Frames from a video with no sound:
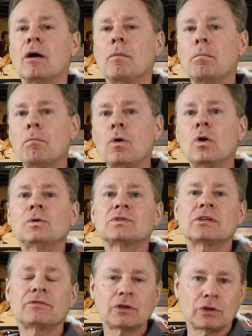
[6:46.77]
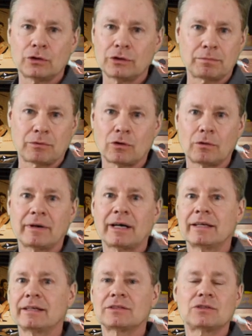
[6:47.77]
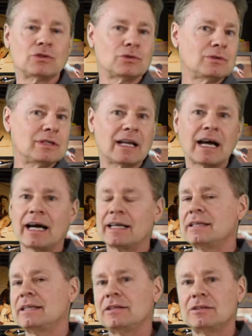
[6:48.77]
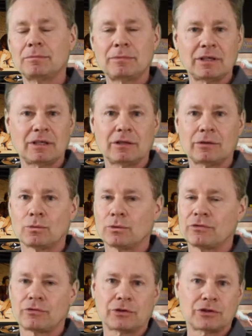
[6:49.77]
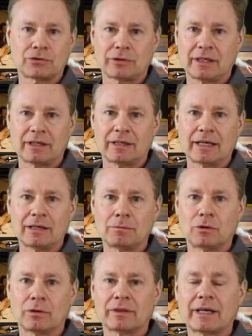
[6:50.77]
Most of the good probiotics do not need to be refrigerated anymore.